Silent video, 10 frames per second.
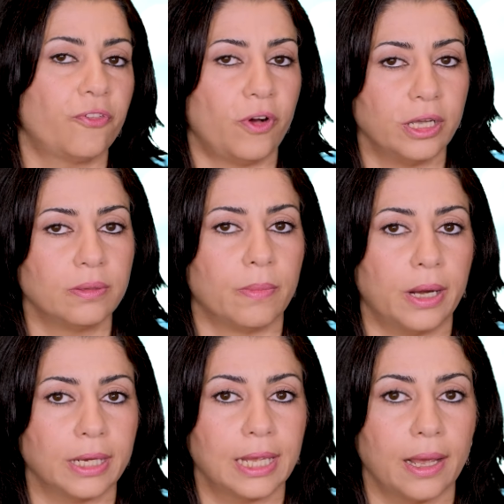find
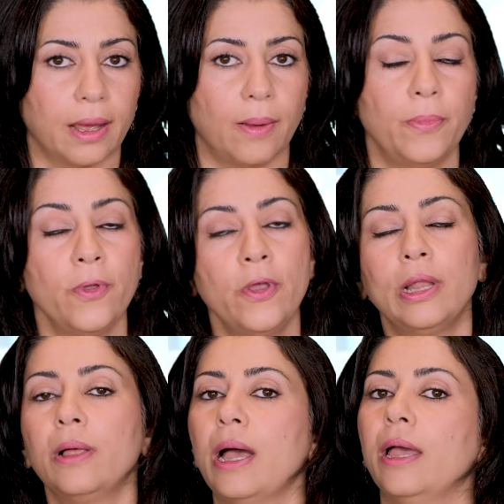my cab
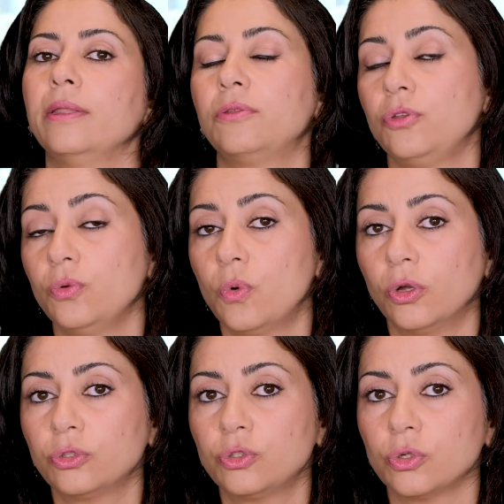and you
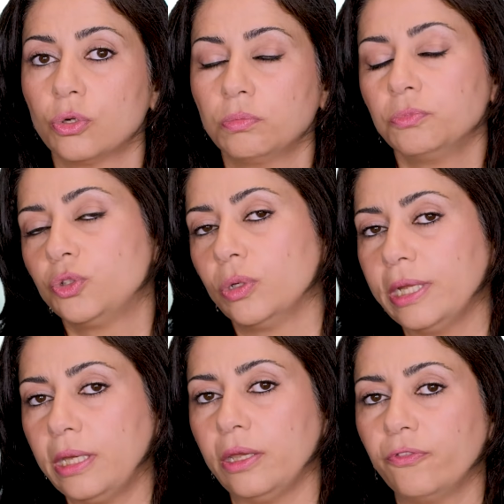want to
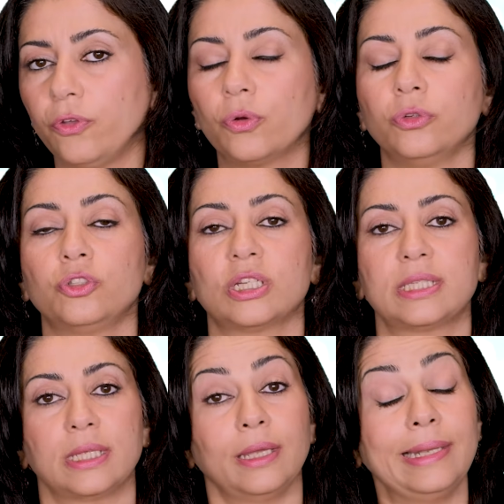leave, you could
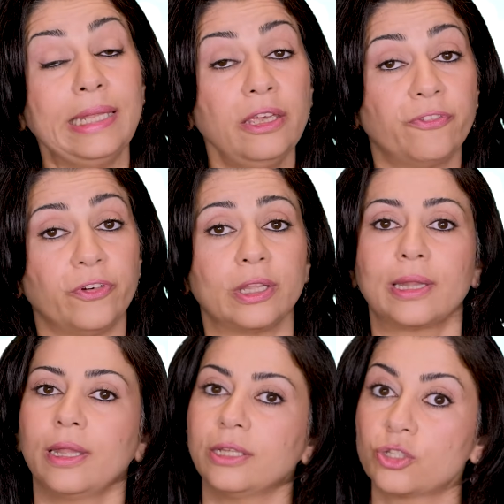just say leave
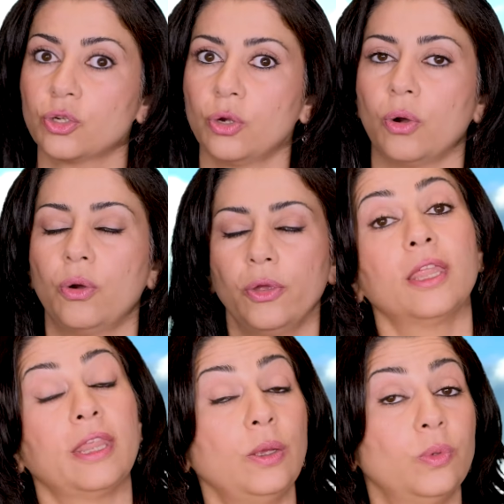it, let's go.
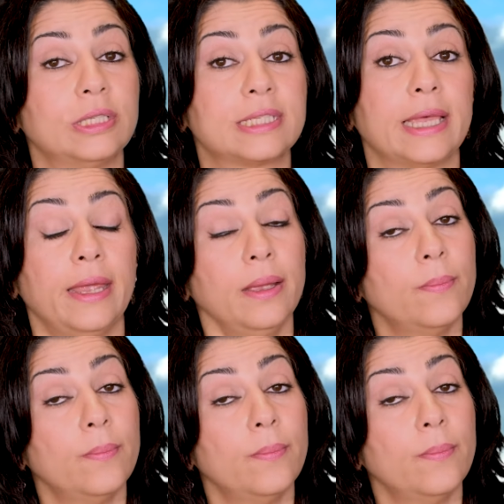They will say